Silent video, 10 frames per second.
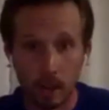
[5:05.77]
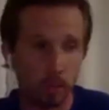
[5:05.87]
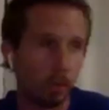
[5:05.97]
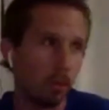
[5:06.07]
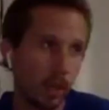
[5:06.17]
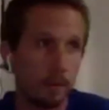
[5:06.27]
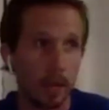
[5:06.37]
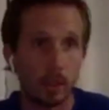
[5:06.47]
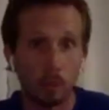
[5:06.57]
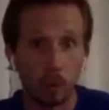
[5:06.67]

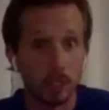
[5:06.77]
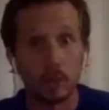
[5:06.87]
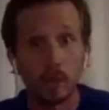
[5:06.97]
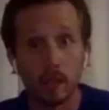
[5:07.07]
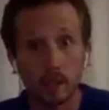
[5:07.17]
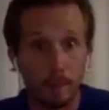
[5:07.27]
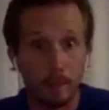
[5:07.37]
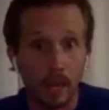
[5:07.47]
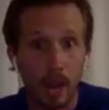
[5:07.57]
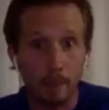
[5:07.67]
There wasn't really that
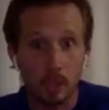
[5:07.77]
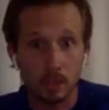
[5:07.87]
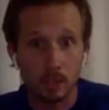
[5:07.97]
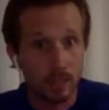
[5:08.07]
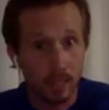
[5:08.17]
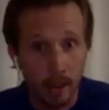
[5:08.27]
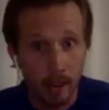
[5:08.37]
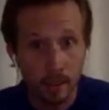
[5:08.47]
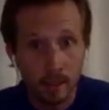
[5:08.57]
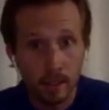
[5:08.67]
many options to
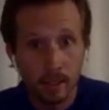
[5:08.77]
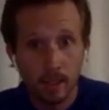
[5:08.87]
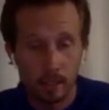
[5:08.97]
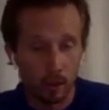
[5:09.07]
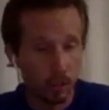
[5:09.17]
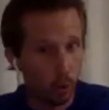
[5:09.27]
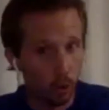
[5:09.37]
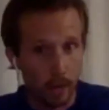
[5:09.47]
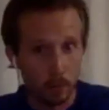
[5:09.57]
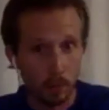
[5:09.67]
sign as far as
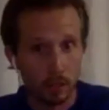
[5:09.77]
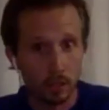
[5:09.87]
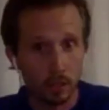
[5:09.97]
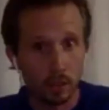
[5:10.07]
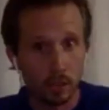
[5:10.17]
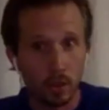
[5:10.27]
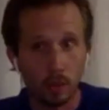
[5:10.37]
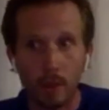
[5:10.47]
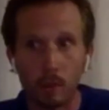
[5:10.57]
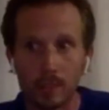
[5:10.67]
quarterbacks were concerned. So
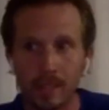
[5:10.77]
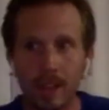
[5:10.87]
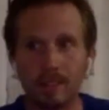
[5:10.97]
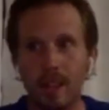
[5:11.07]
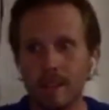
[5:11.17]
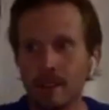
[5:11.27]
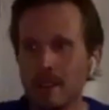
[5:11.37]
that was kind of like